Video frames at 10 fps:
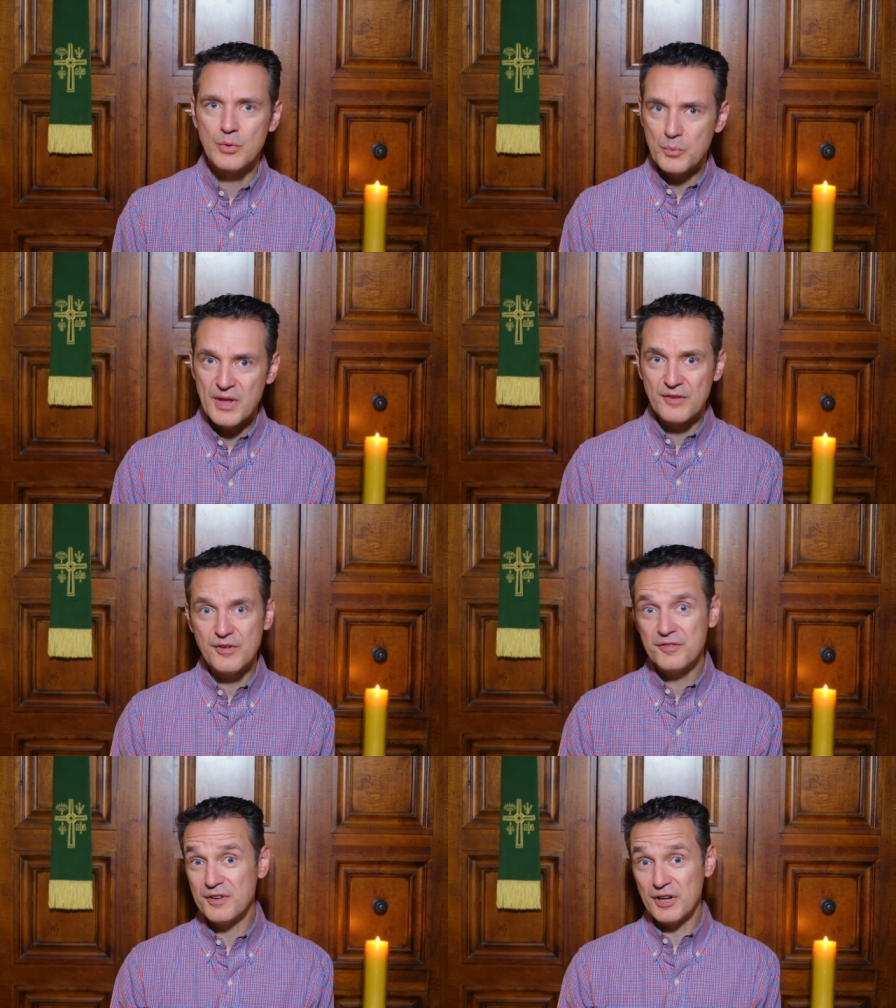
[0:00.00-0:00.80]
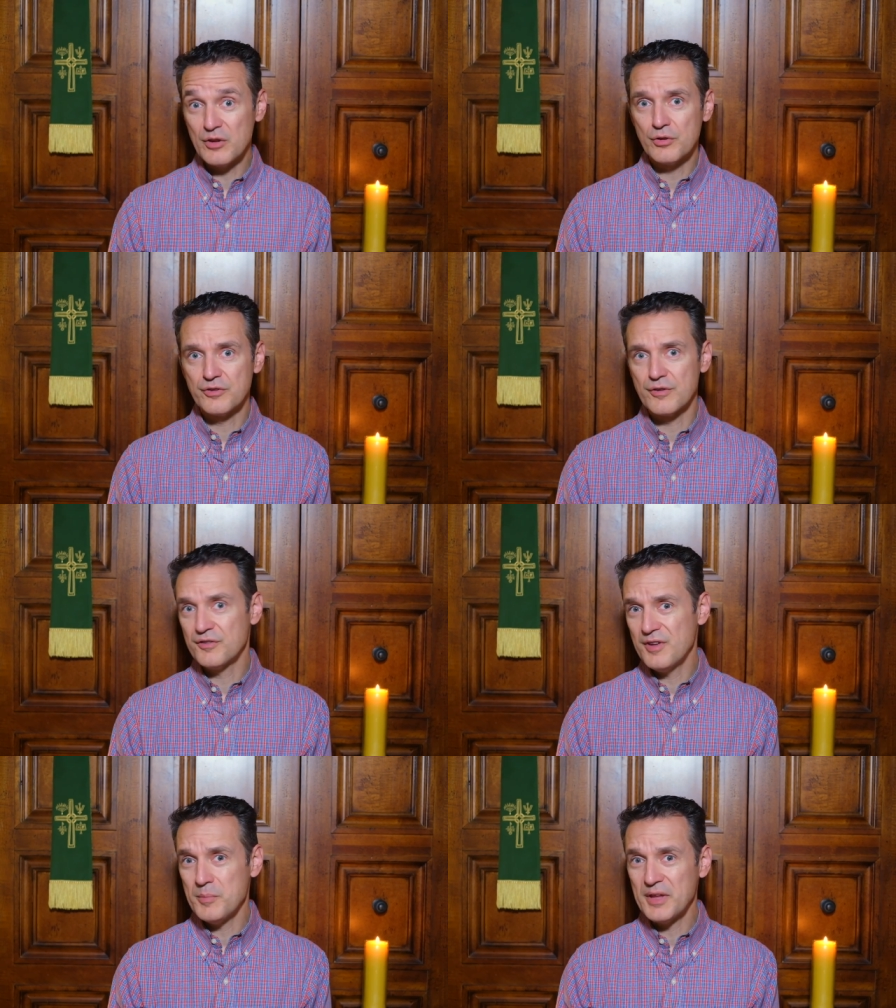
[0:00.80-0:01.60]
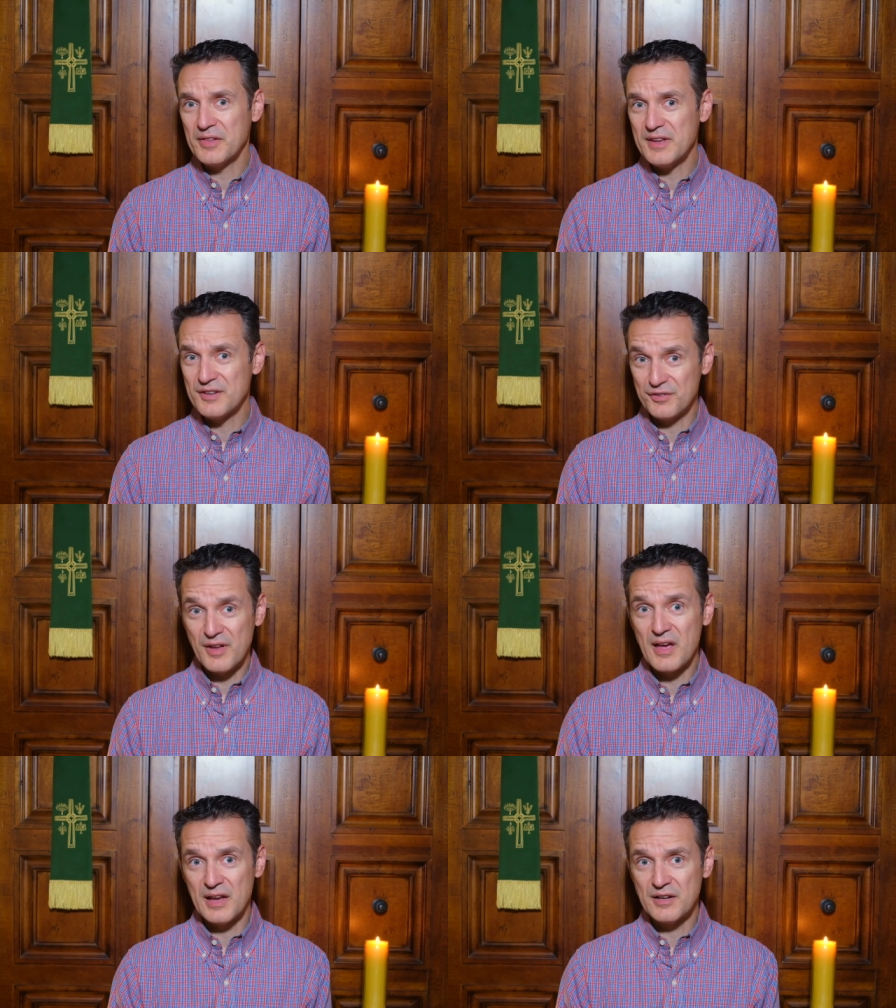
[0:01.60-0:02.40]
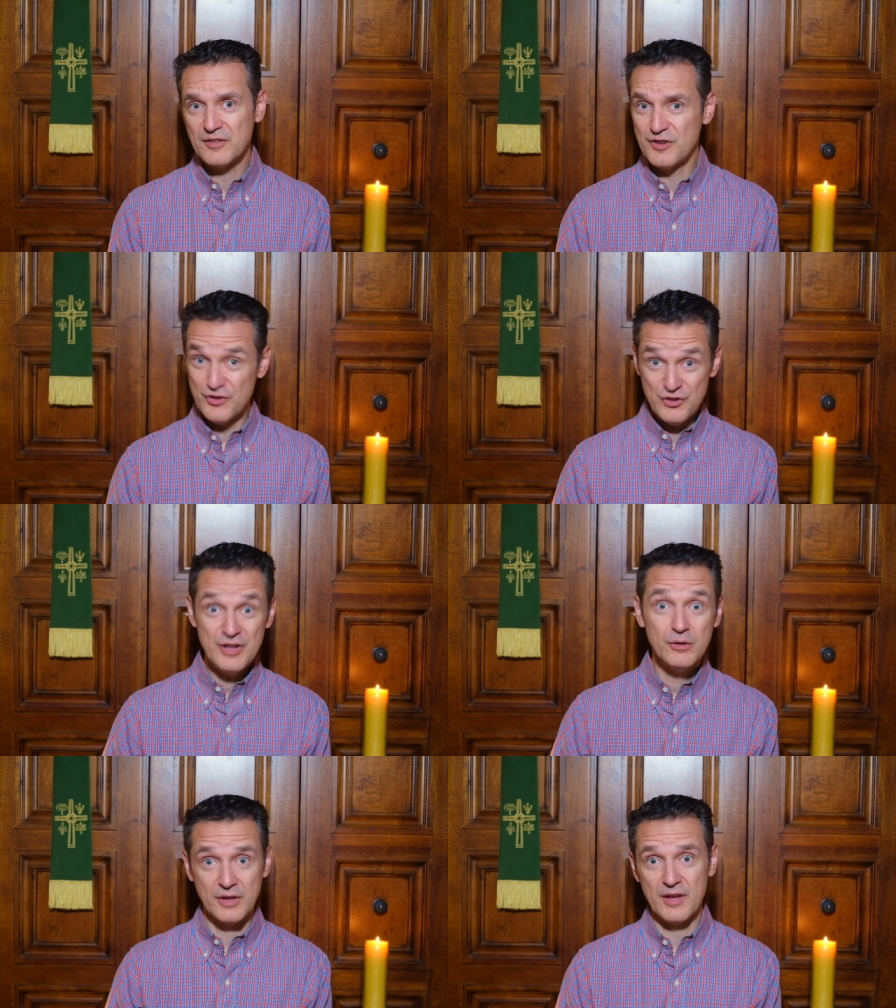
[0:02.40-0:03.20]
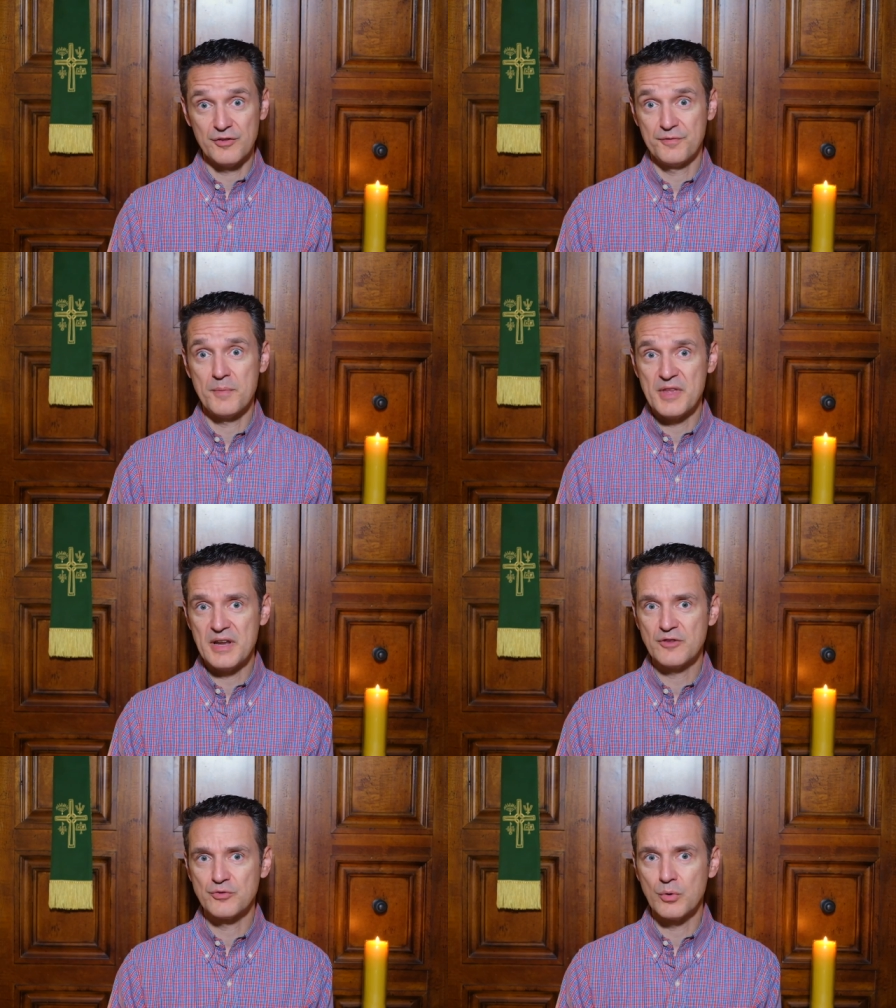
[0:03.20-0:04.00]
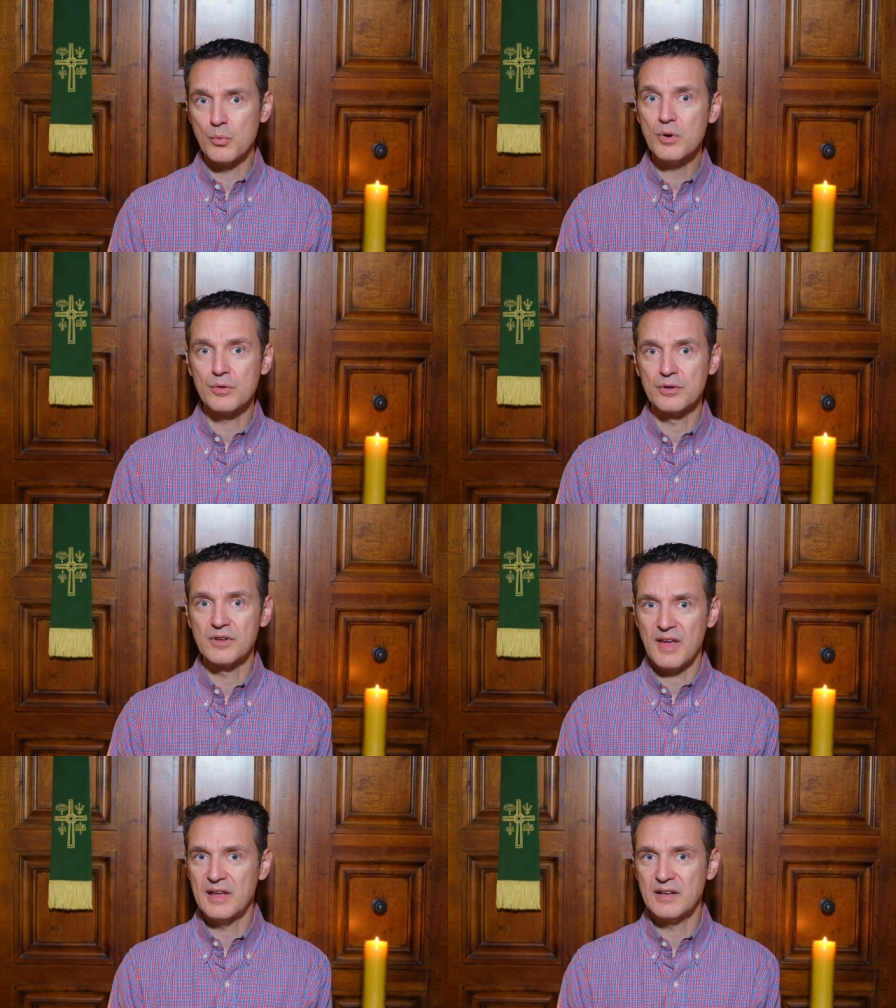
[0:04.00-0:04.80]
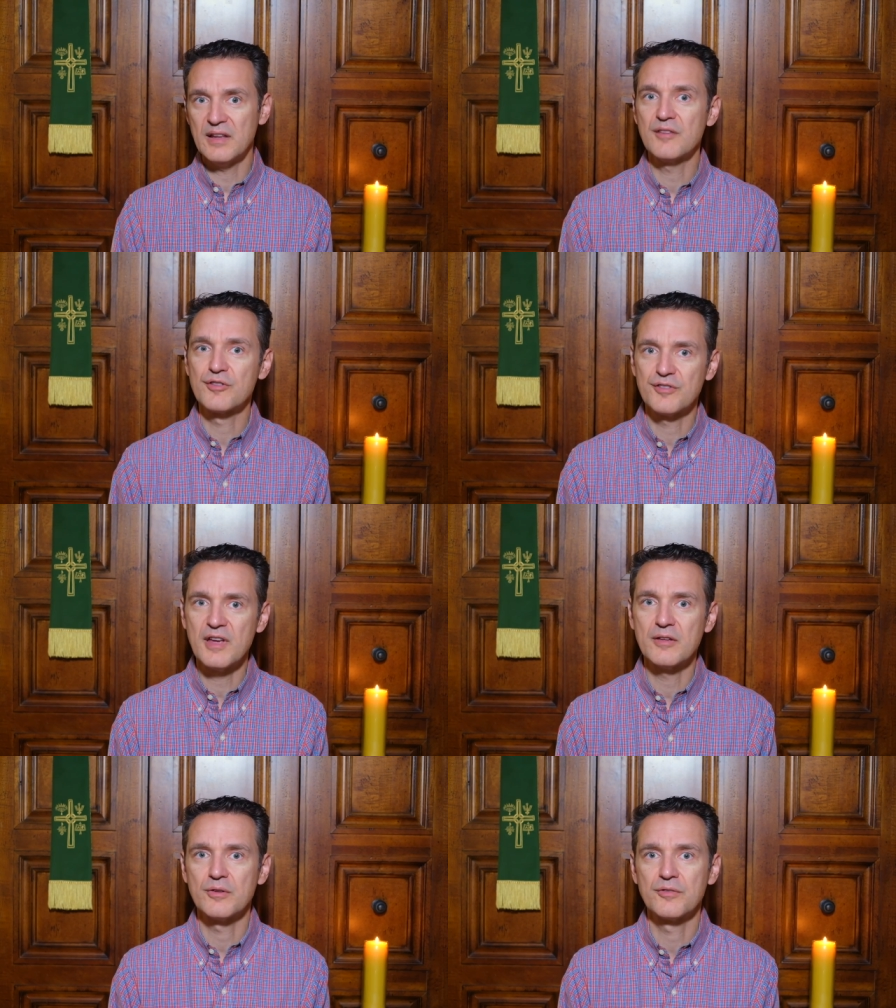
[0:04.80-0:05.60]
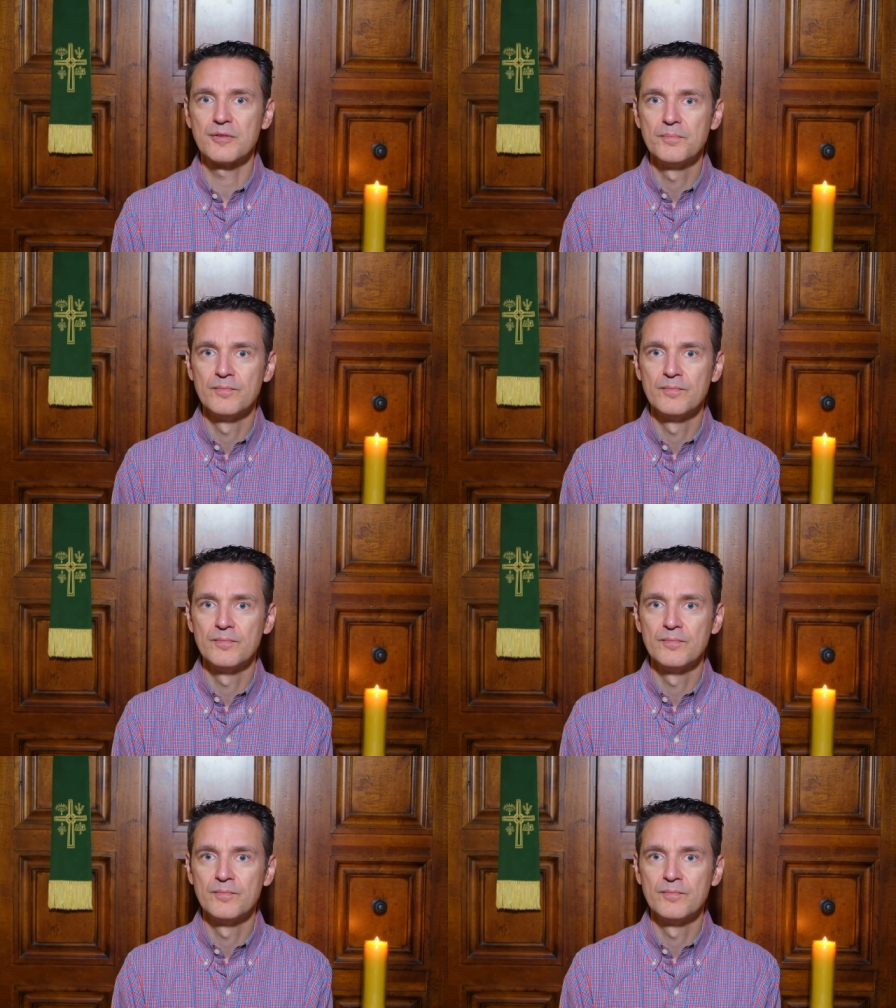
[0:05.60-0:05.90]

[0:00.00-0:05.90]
when we exist in a culture seemingly designed to shield us from the natural world and its cycles.